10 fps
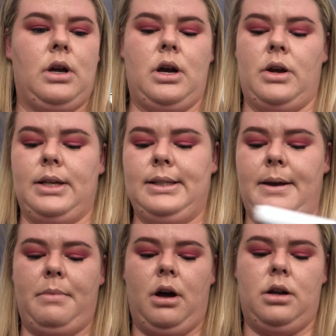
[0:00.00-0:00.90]
I set
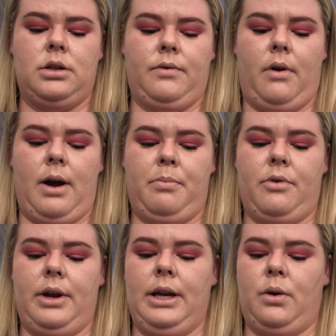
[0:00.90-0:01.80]
my under eye
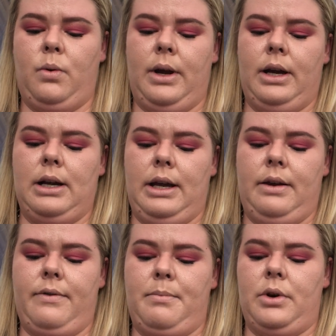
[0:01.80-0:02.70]
pretty quickly,
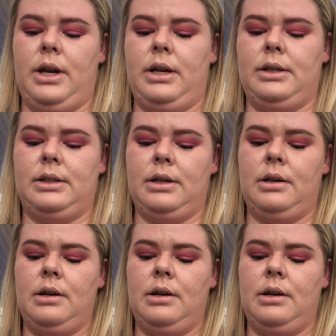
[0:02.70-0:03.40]
if I'm honest.